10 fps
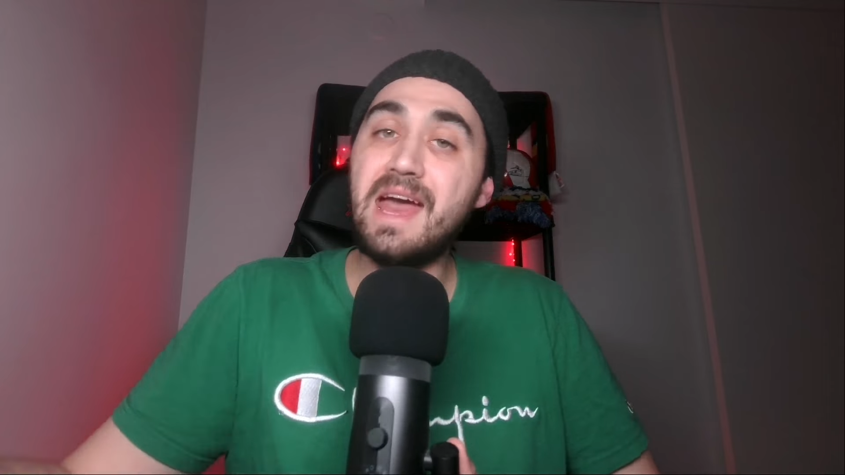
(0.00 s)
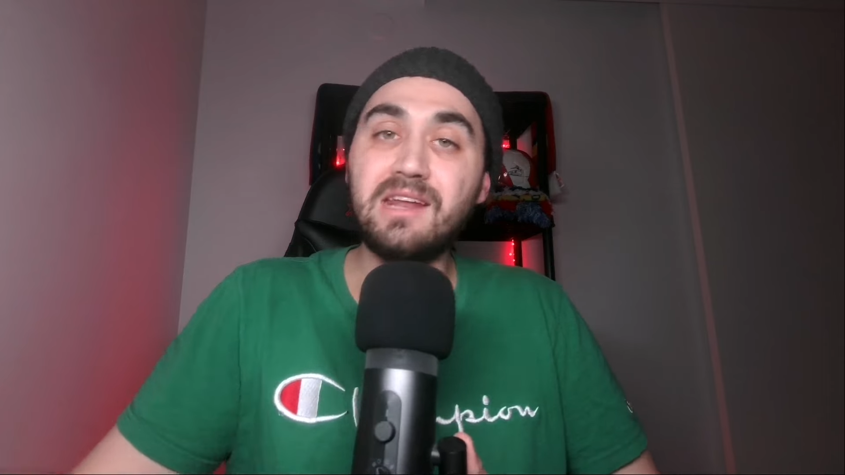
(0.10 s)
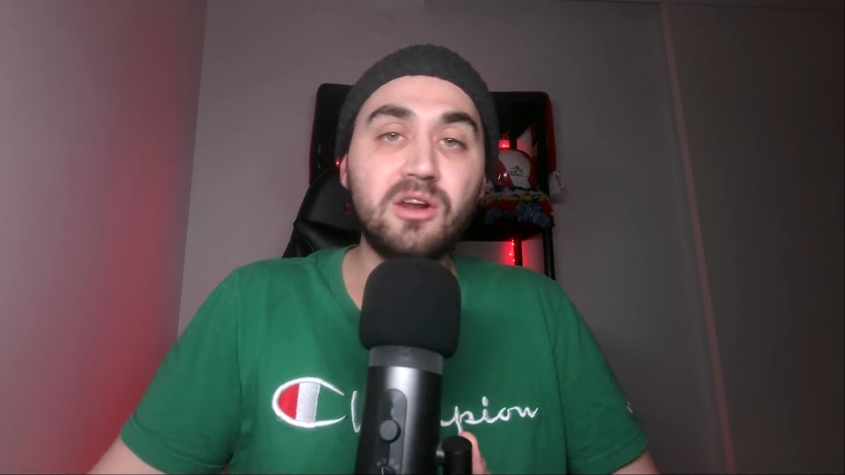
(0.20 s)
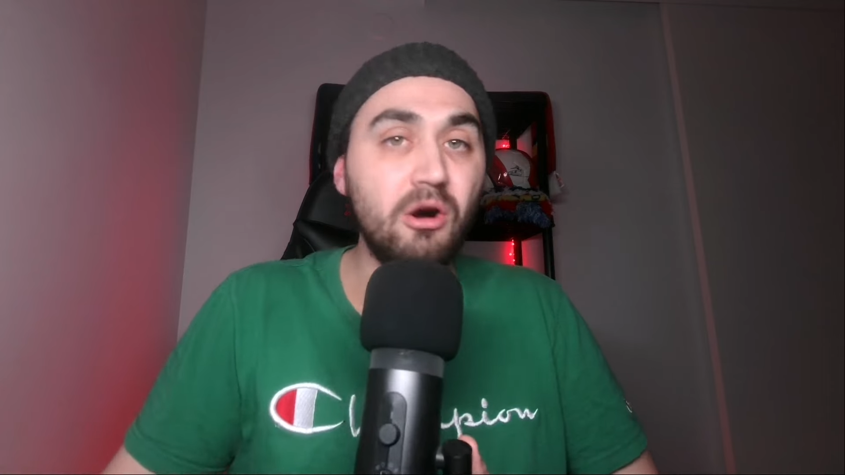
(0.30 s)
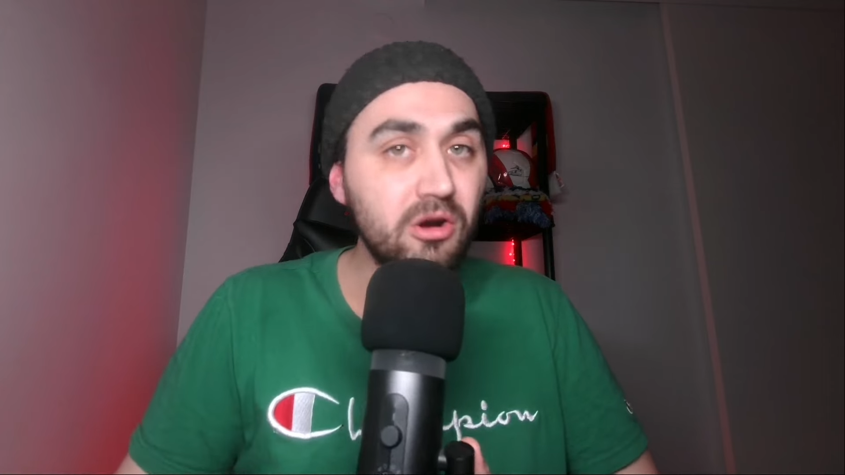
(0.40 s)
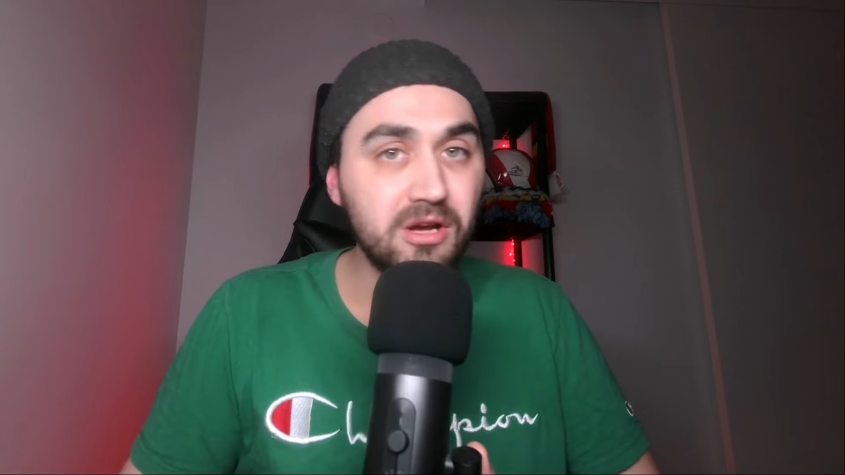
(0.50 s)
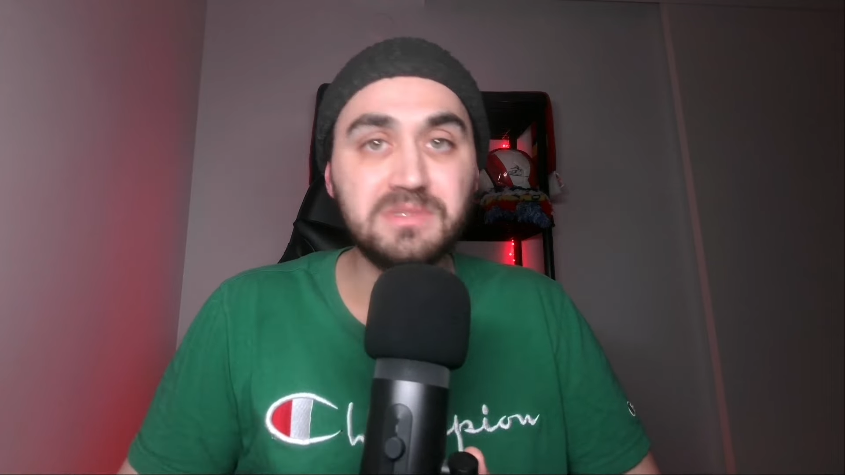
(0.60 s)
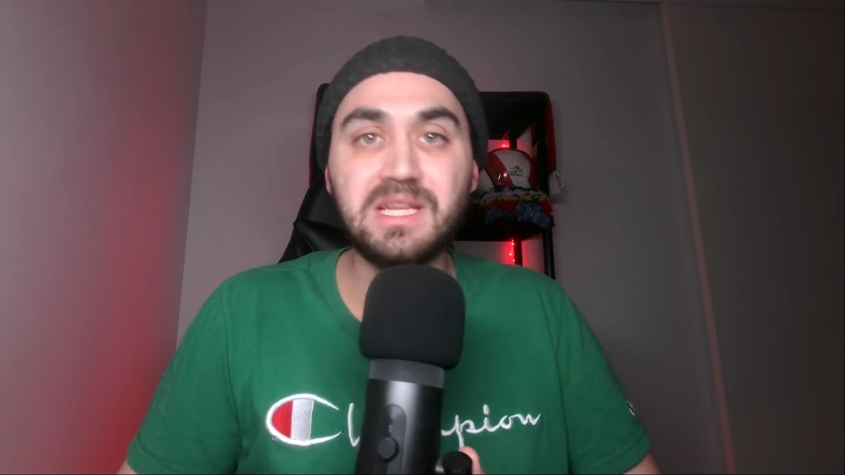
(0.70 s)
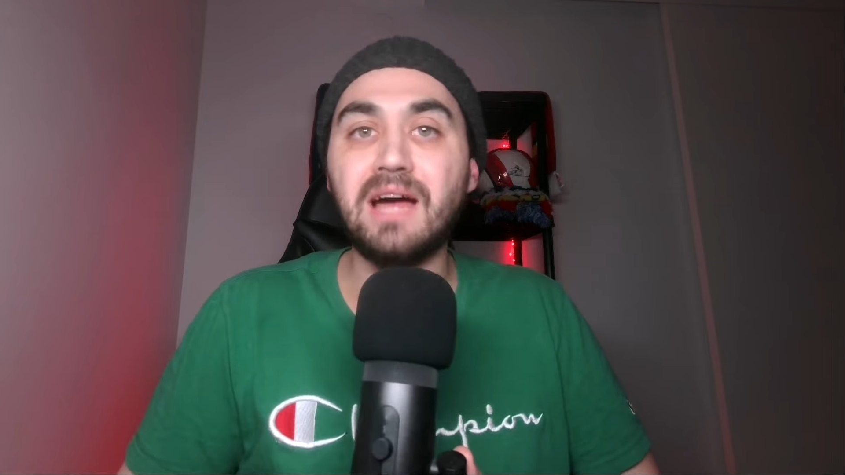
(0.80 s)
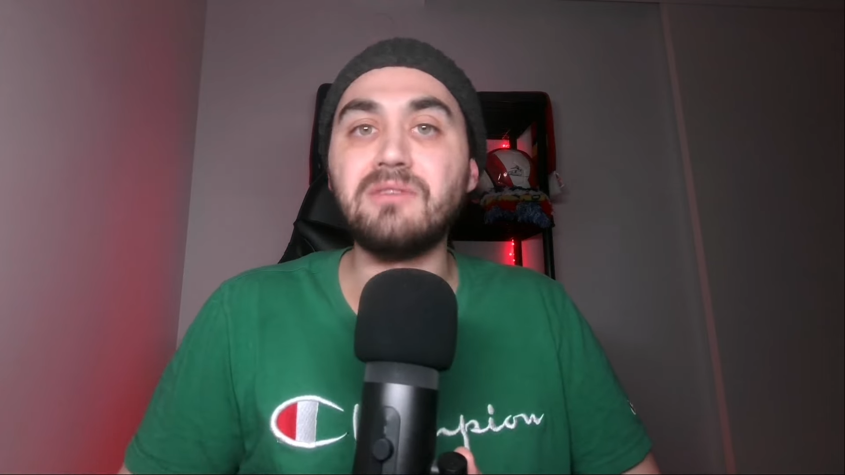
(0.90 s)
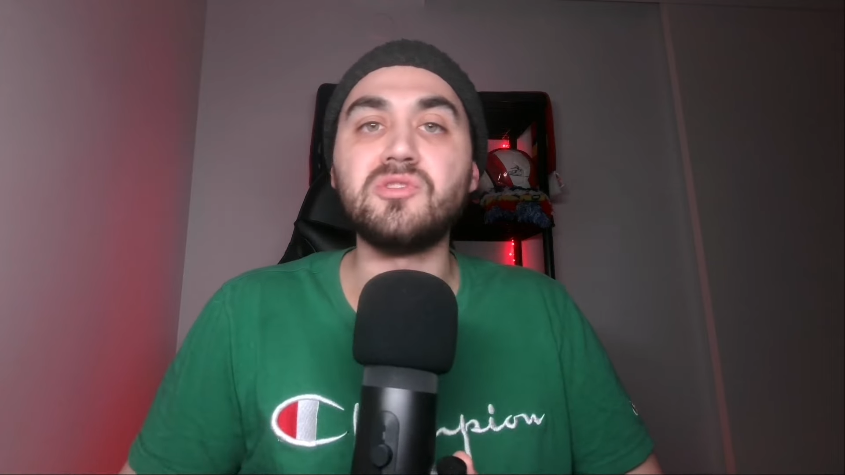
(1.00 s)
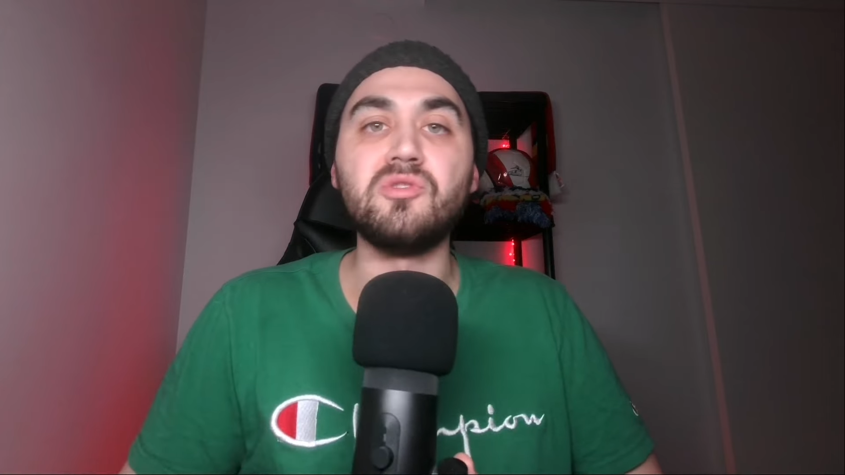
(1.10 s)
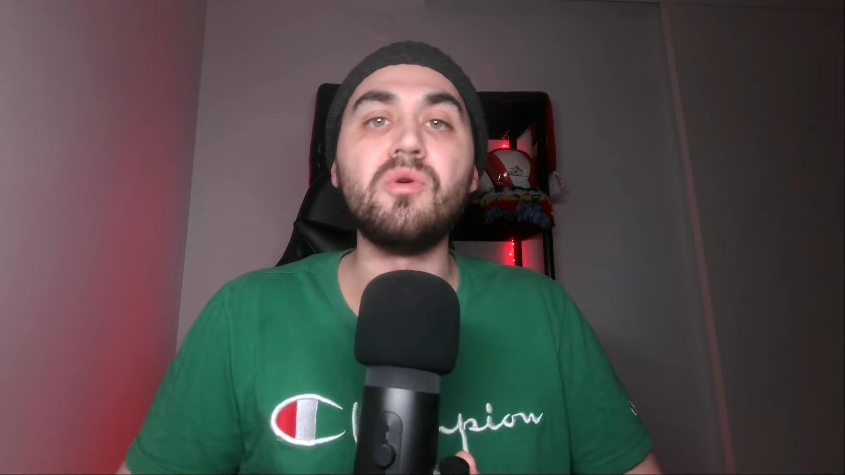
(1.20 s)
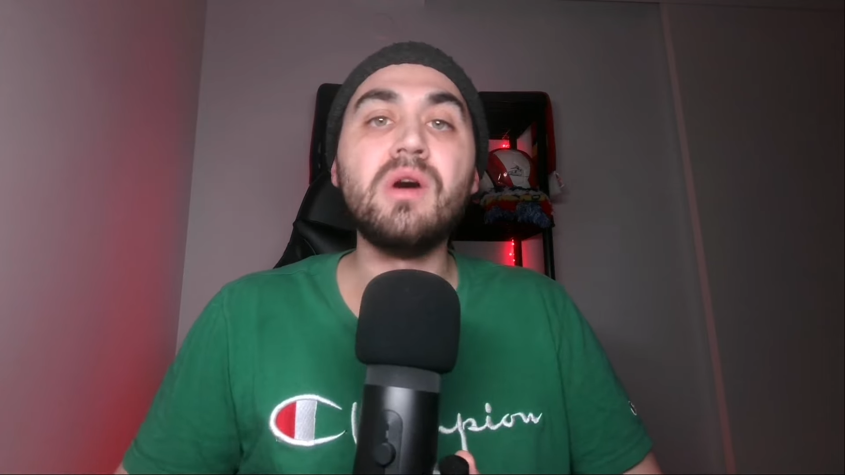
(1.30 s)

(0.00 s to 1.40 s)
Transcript: And it all comes down to